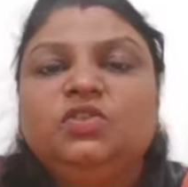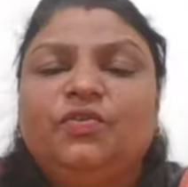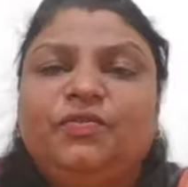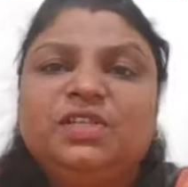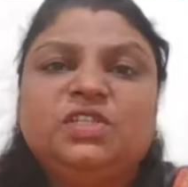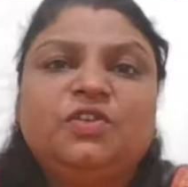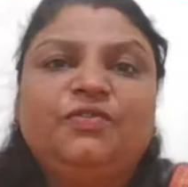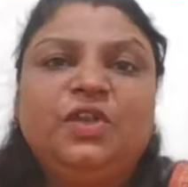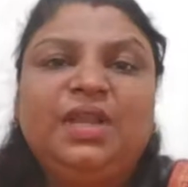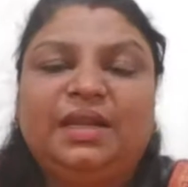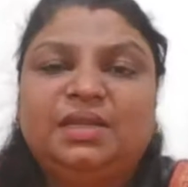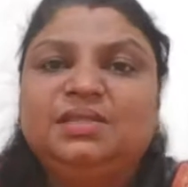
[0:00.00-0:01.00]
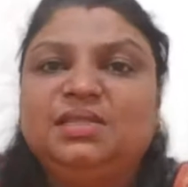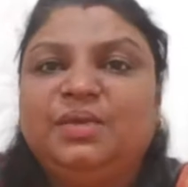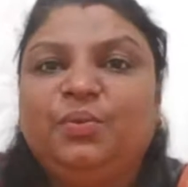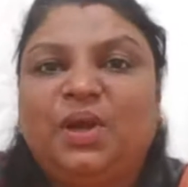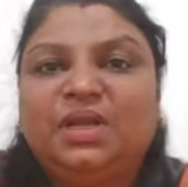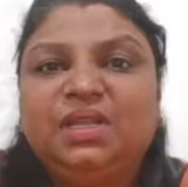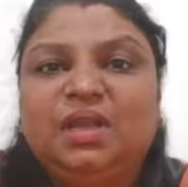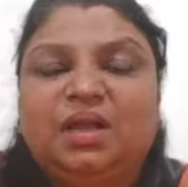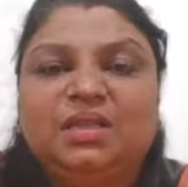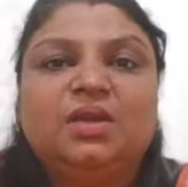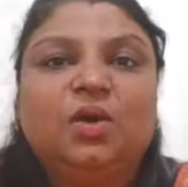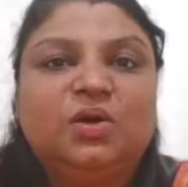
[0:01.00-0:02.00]
So first of all, let us see what
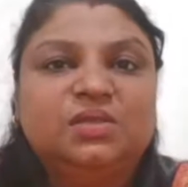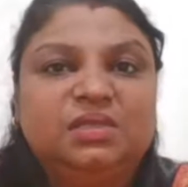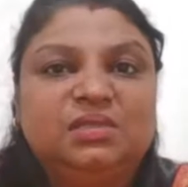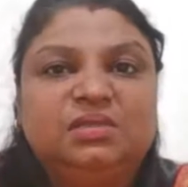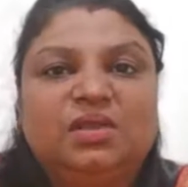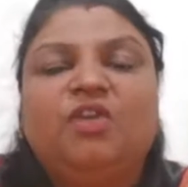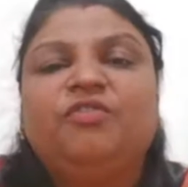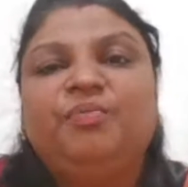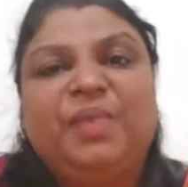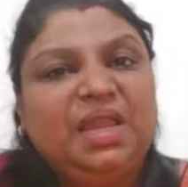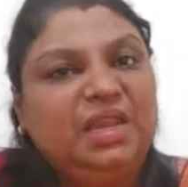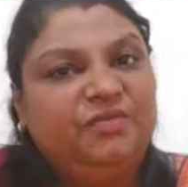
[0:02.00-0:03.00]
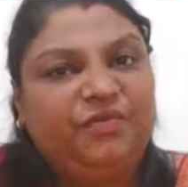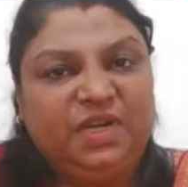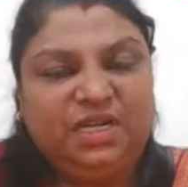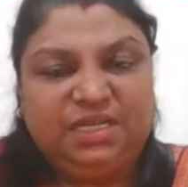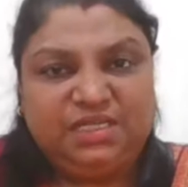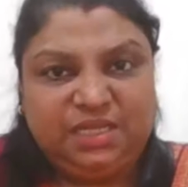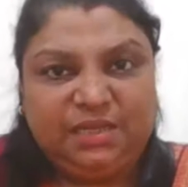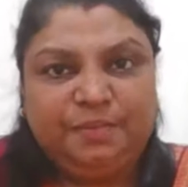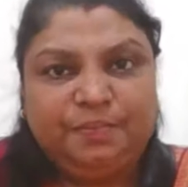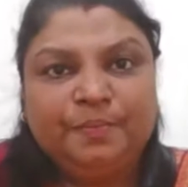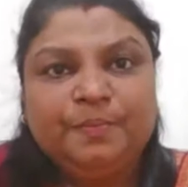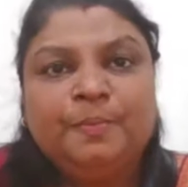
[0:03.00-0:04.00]
are the causes of male
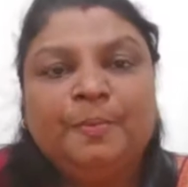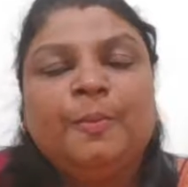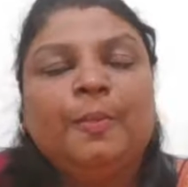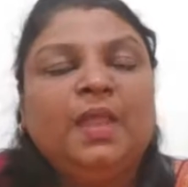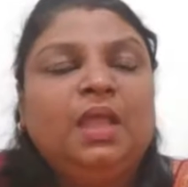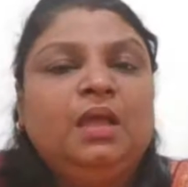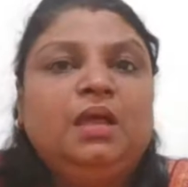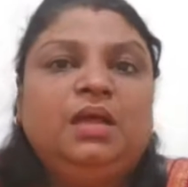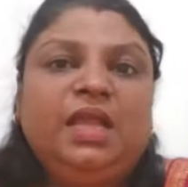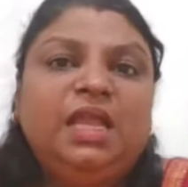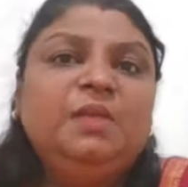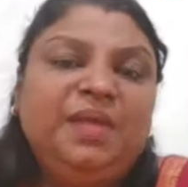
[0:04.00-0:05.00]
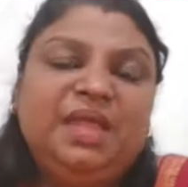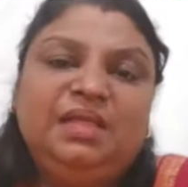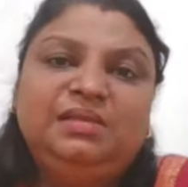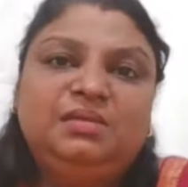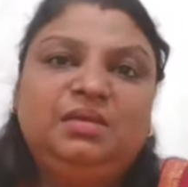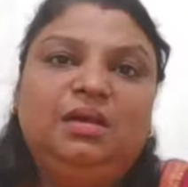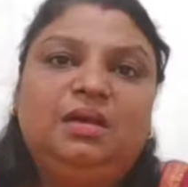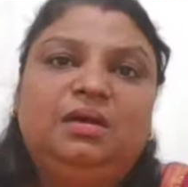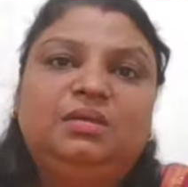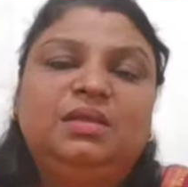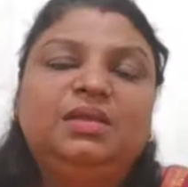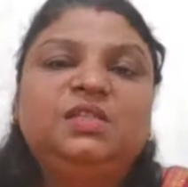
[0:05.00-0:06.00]
infertility. In males,
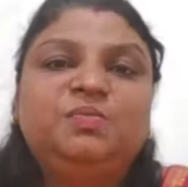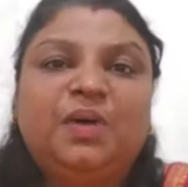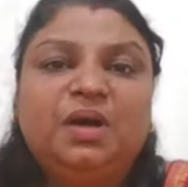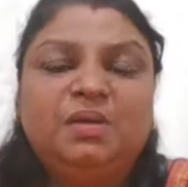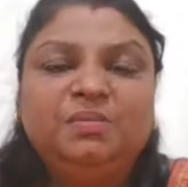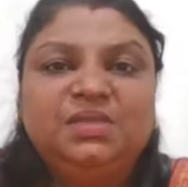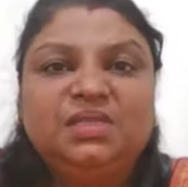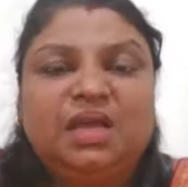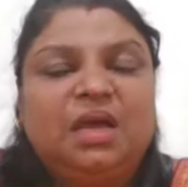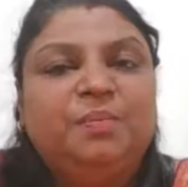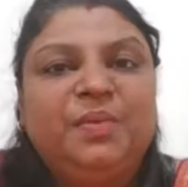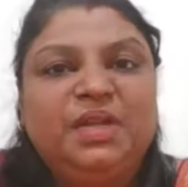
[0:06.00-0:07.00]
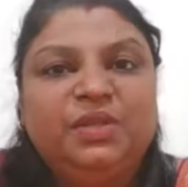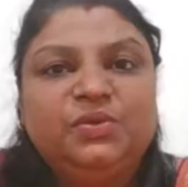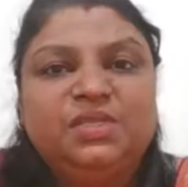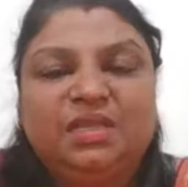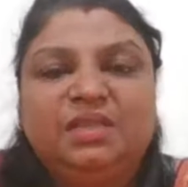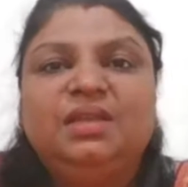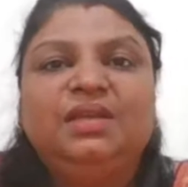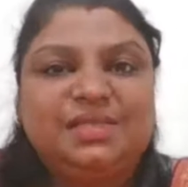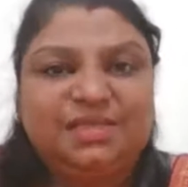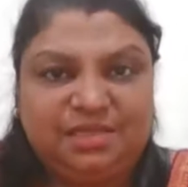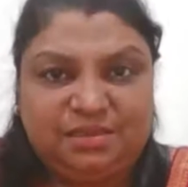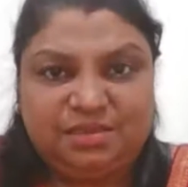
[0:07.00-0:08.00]
the sperms are produced in the
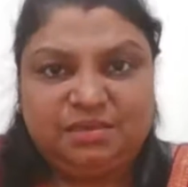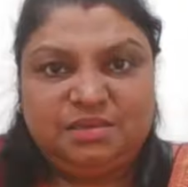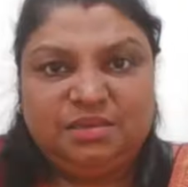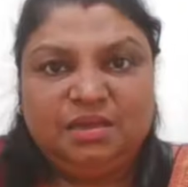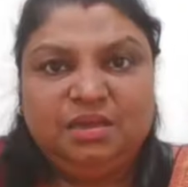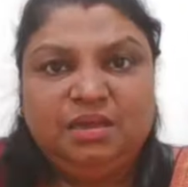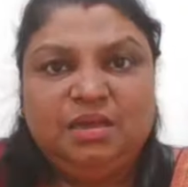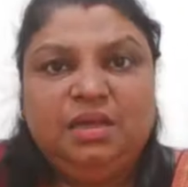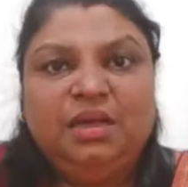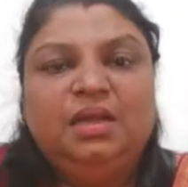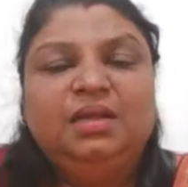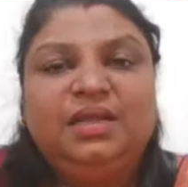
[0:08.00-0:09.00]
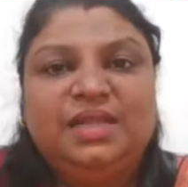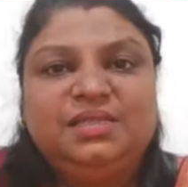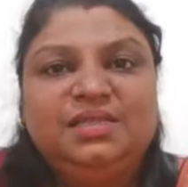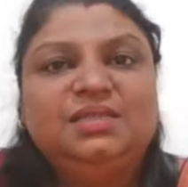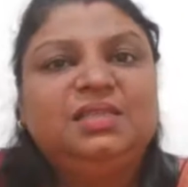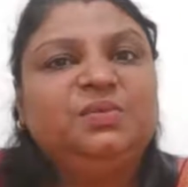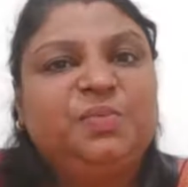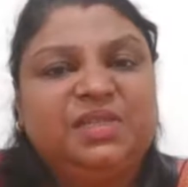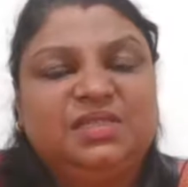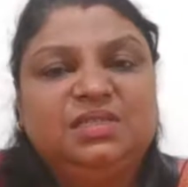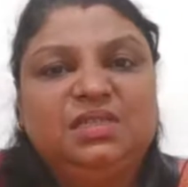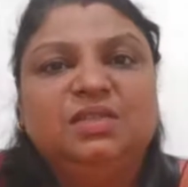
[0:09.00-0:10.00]
testis. Testis is
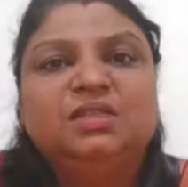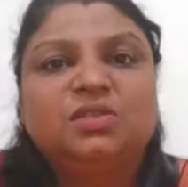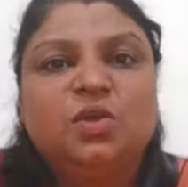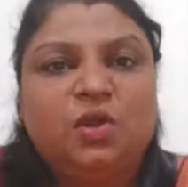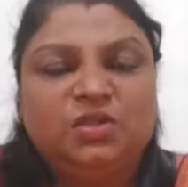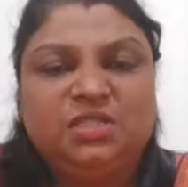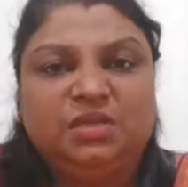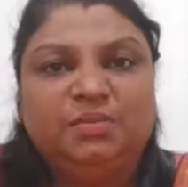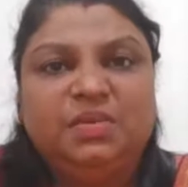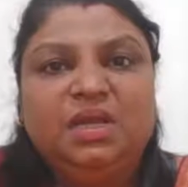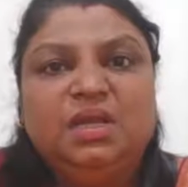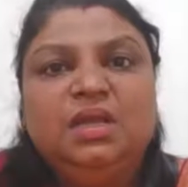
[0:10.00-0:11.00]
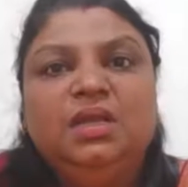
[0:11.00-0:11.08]
present in the scrotum.